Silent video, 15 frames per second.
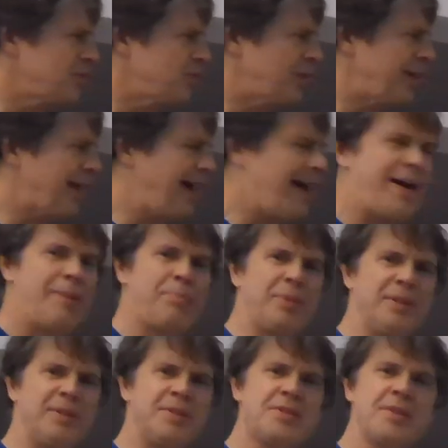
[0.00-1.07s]
What
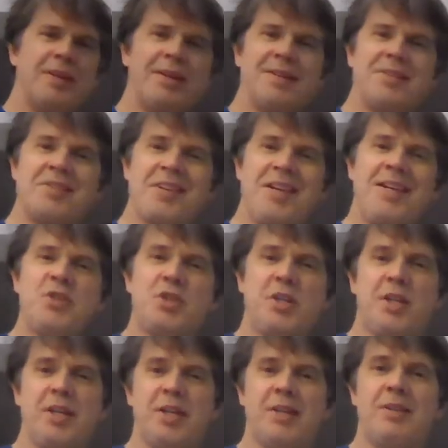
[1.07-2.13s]
happens is each
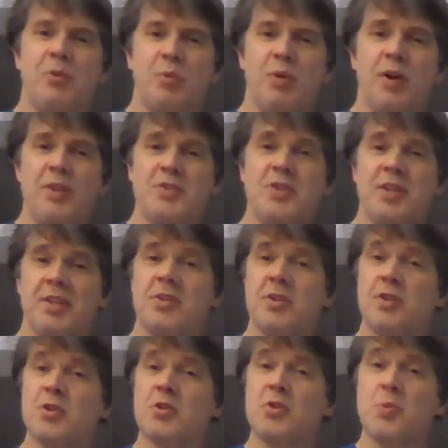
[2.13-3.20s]
kid runs into
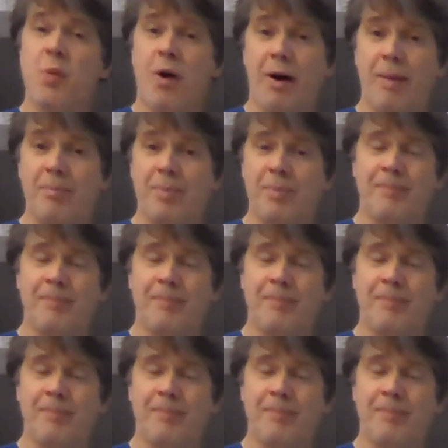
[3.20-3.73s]
the swamp.